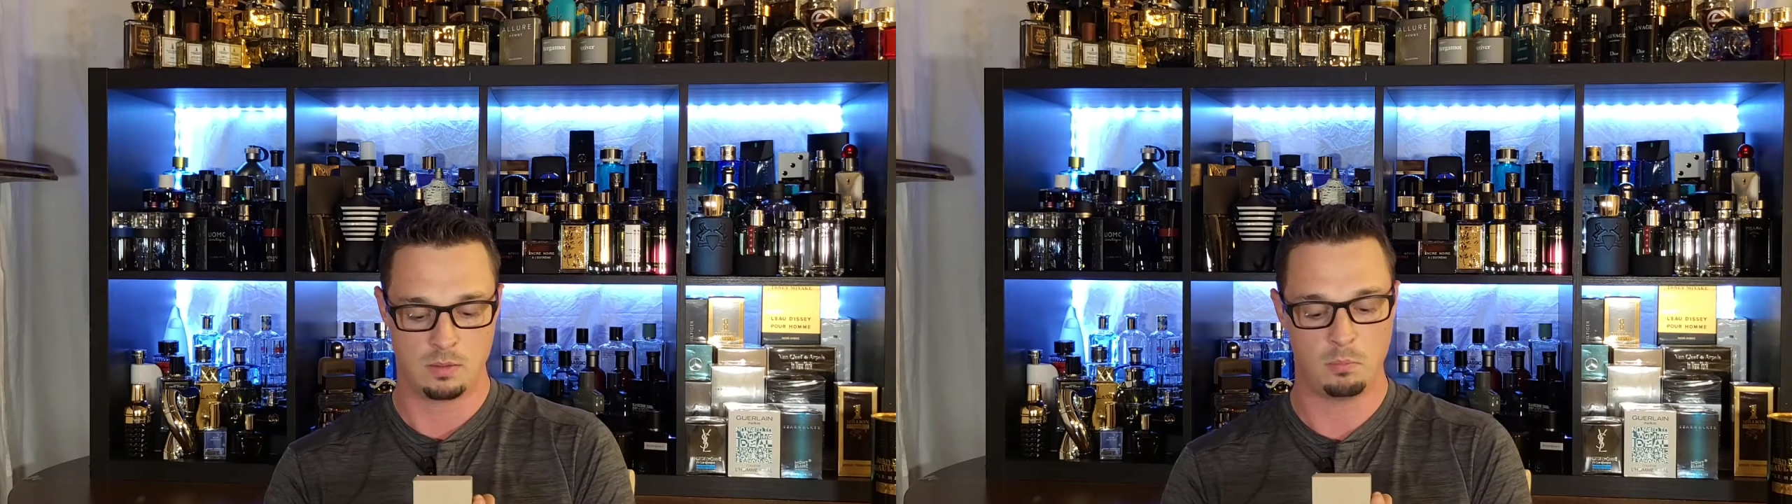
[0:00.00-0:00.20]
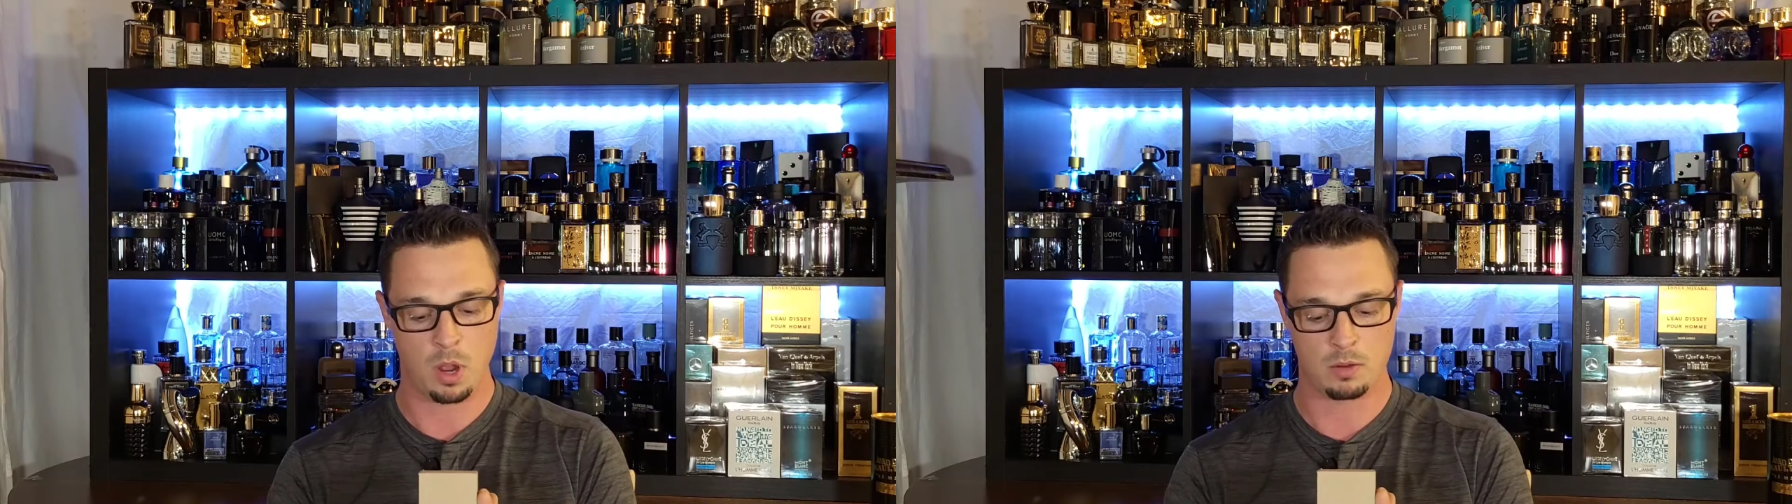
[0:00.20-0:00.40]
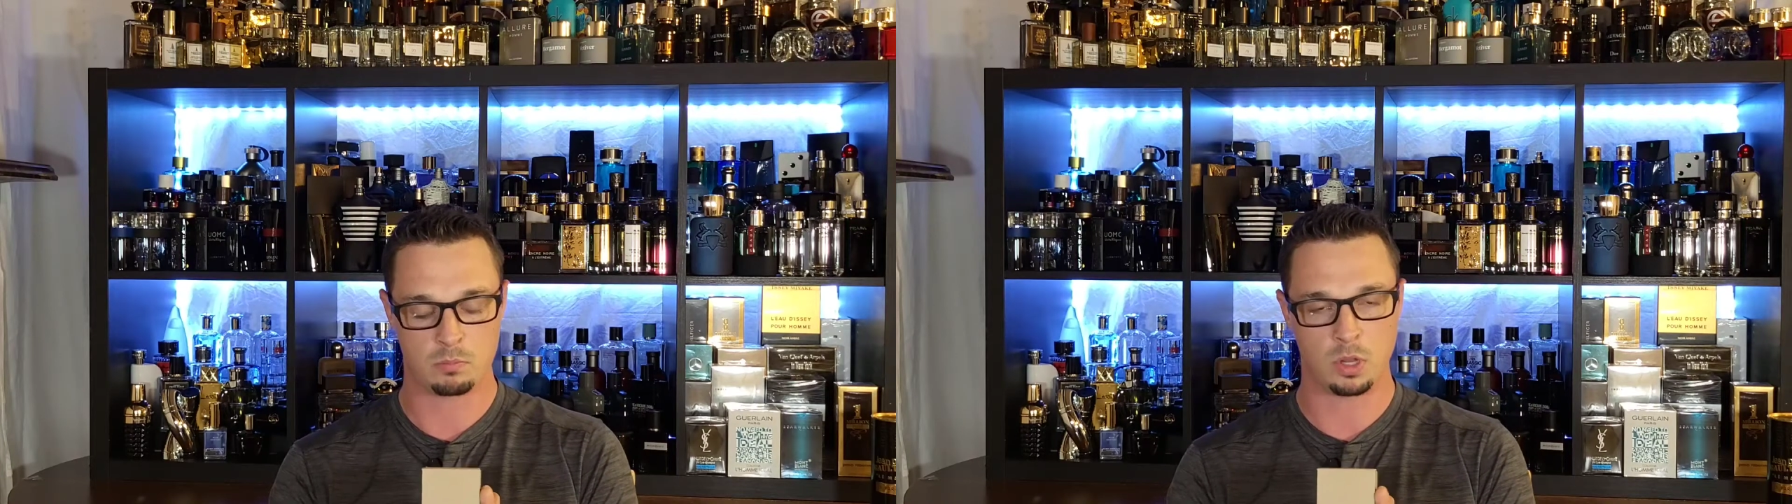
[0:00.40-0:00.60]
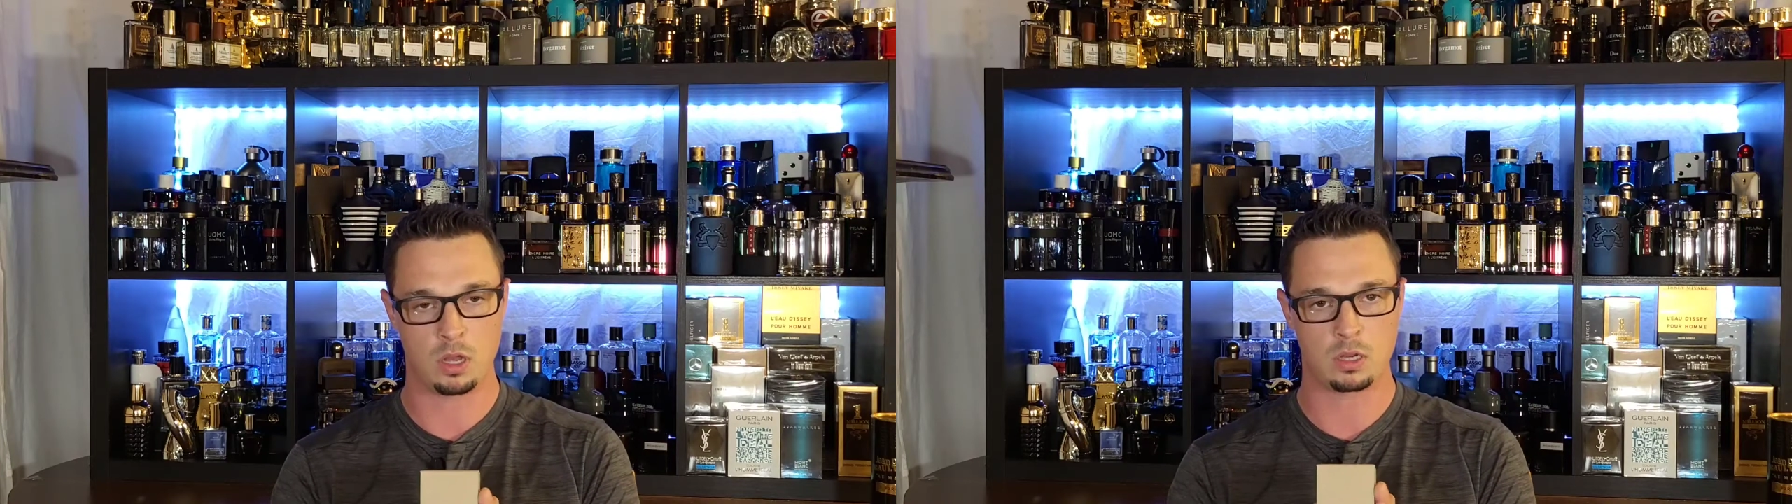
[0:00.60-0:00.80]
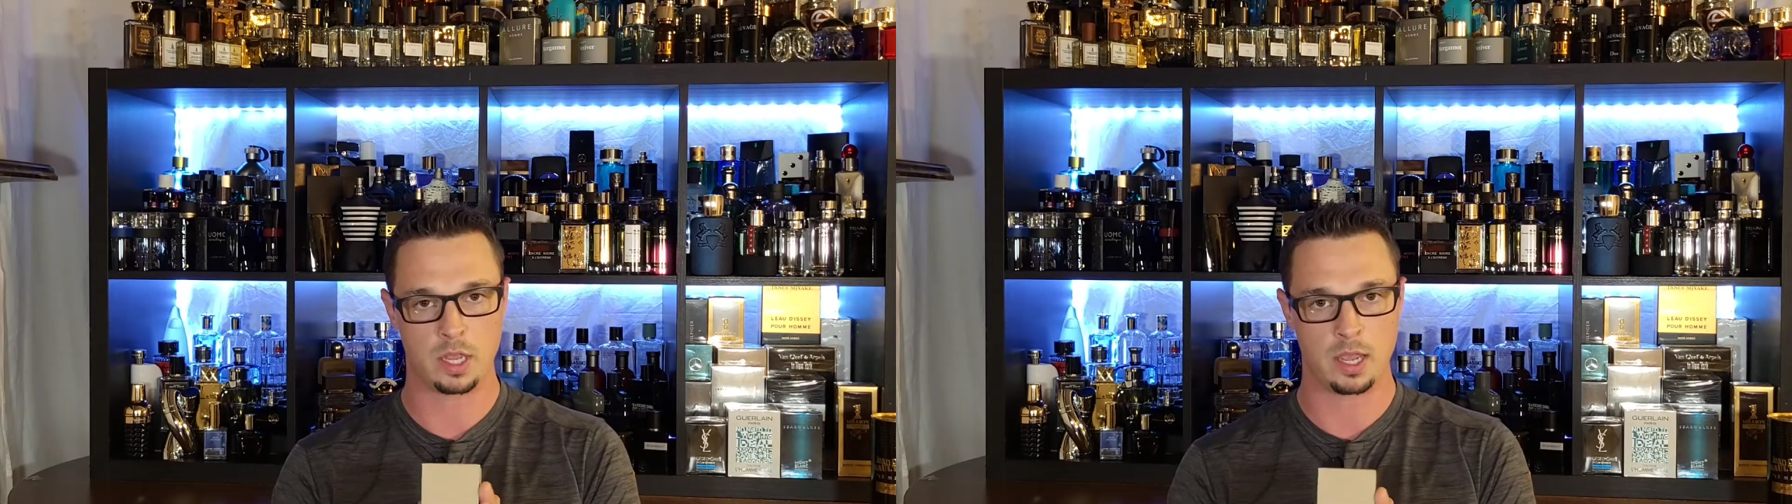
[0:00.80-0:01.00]
mont
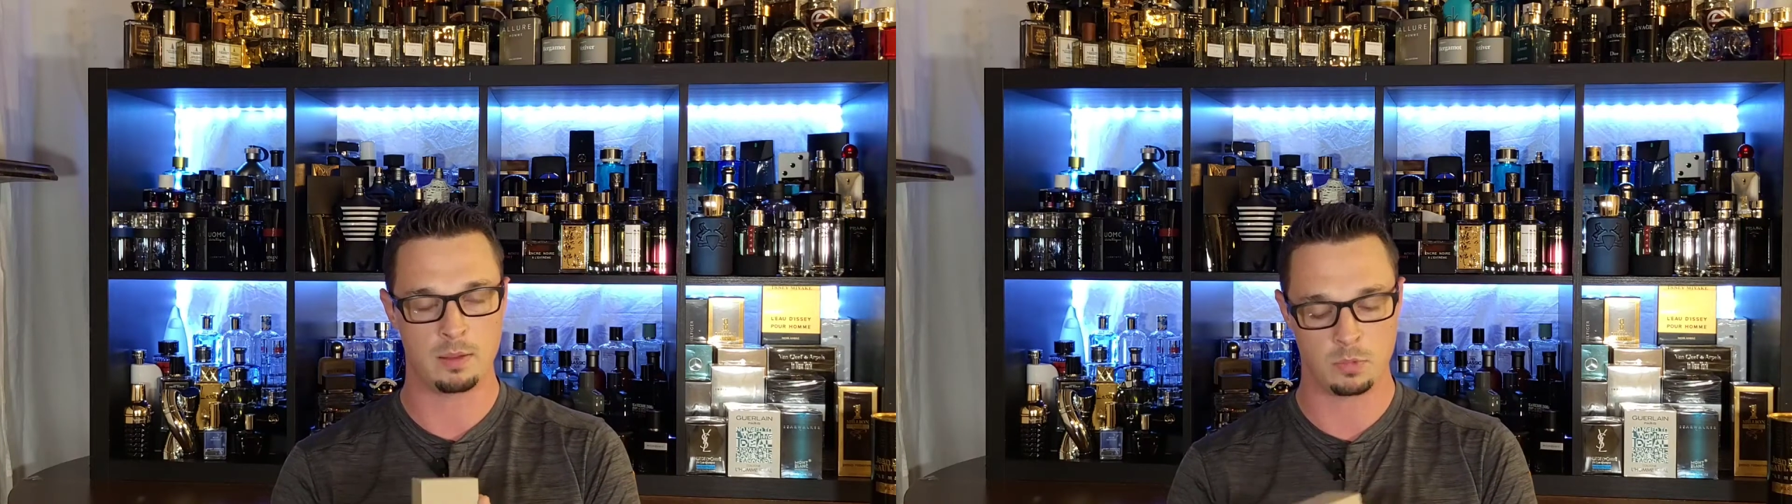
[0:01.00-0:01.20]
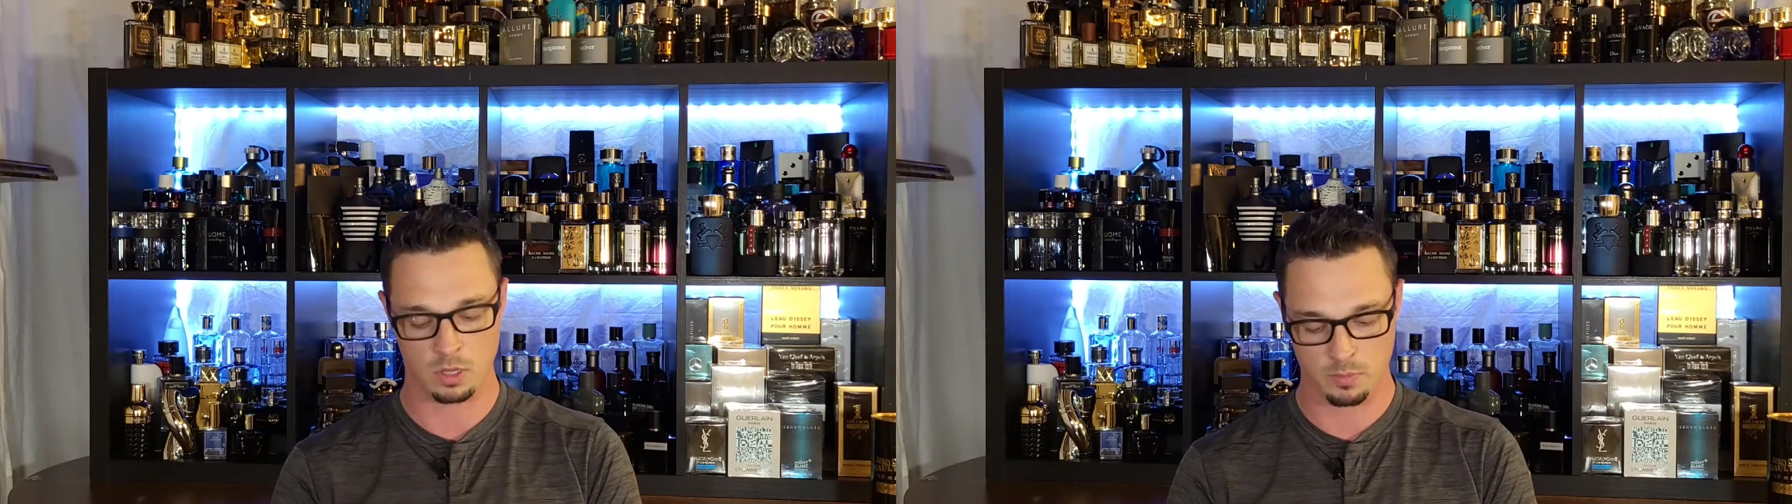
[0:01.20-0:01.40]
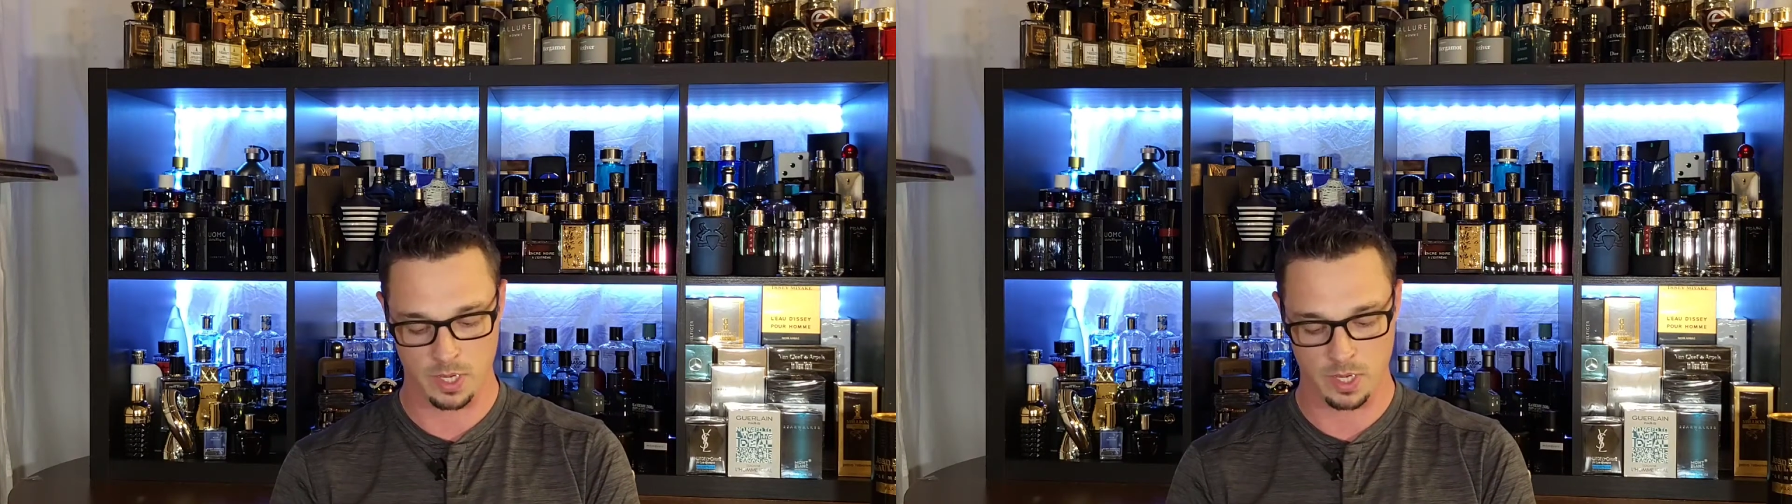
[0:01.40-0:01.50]
blanc emblem